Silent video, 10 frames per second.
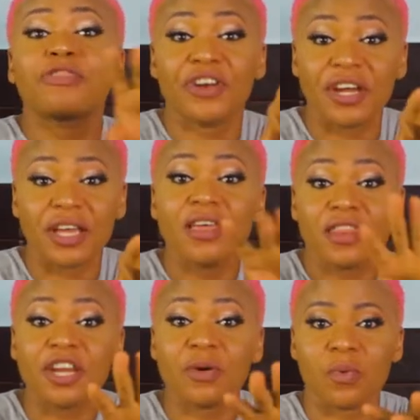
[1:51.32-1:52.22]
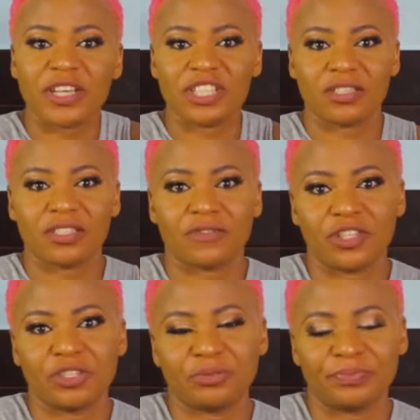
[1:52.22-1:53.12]
three questions for
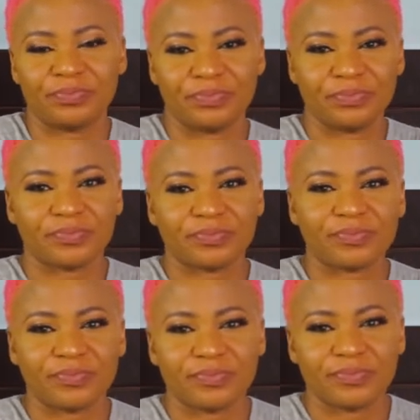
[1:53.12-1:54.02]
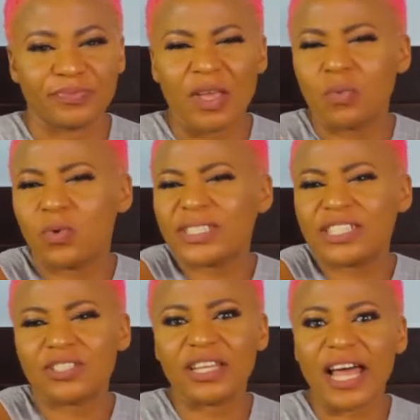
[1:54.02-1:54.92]
you. What
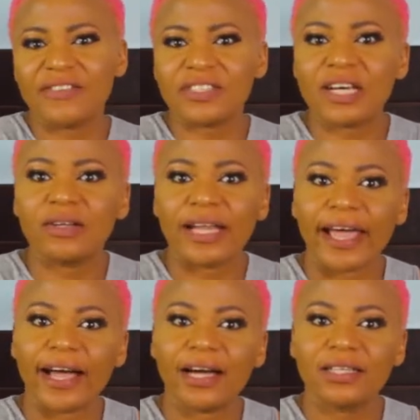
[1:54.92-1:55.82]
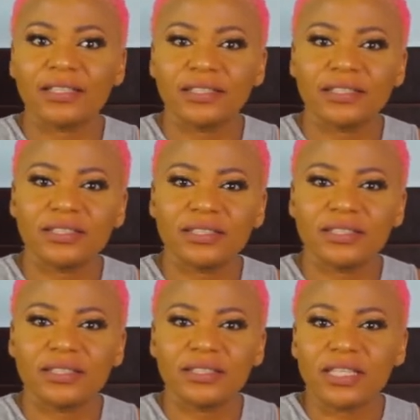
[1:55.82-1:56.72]
is your lifestyle like?
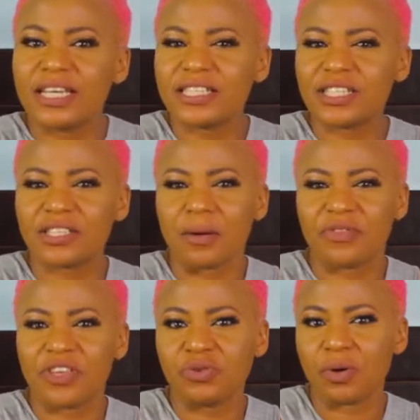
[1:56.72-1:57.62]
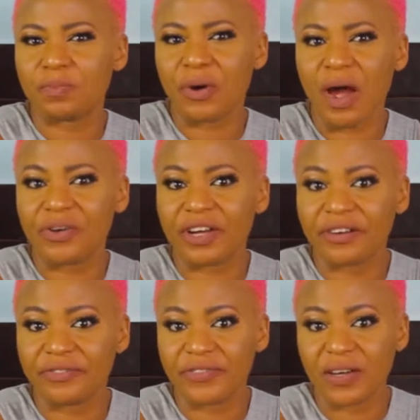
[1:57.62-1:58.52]
Is it something you are proud
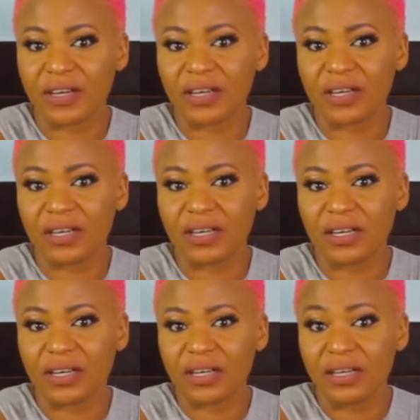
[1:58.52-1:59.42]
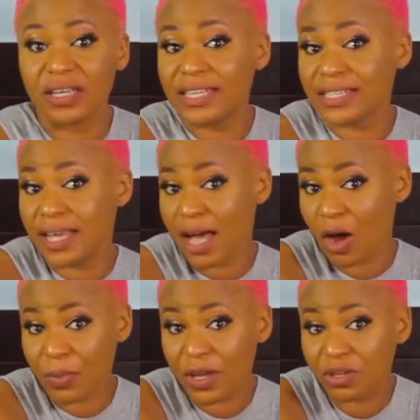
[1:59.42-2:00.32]
of? Is it
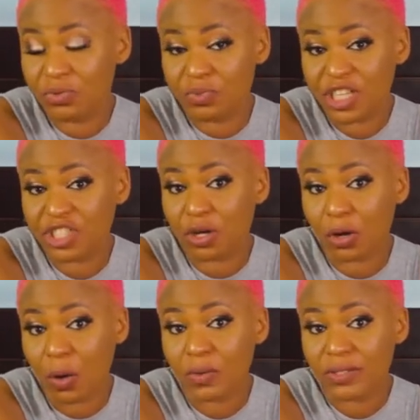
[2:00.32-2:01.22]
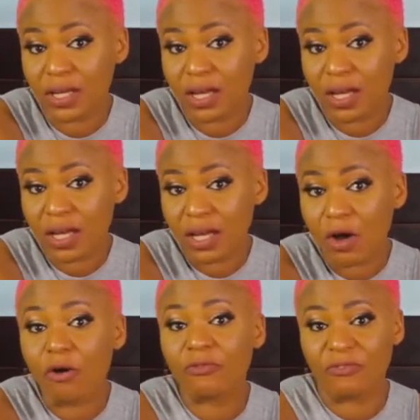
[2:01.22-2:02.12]
helping you reach your goals
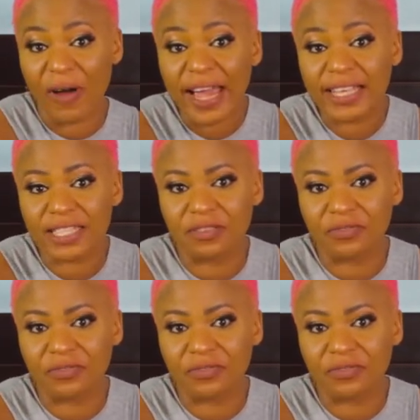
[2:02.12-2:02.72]
or fighting